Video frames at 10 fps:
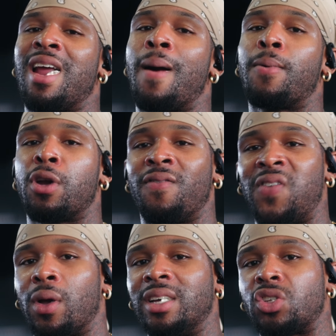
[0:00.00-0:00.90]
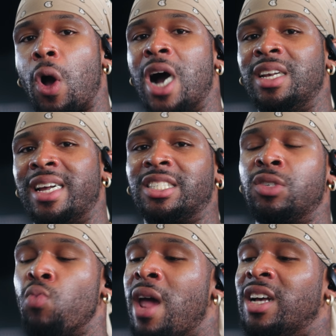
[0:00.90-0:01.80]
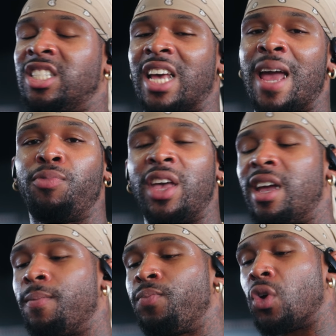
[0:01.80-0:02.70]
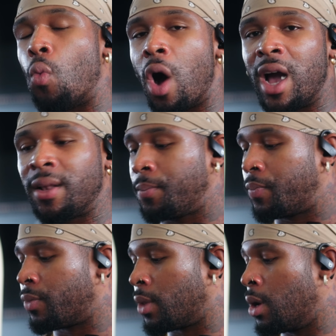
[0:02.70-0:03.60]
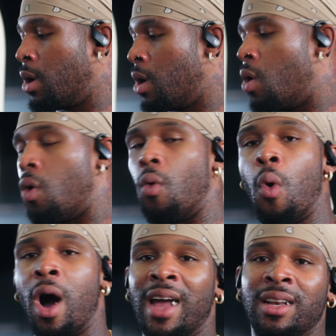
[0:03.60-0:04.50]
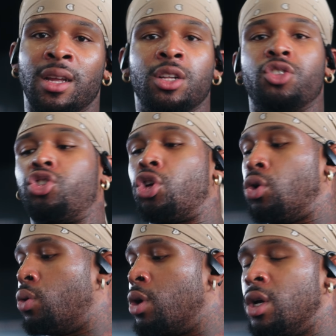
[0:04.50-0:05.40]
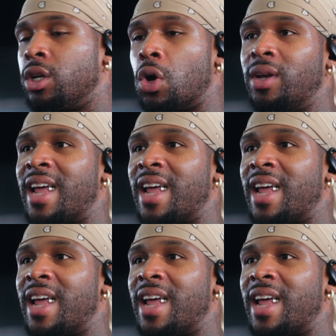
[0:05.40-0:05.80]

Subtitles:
now, we're gonna focus on this. Same thing, 1, 1, 2. Going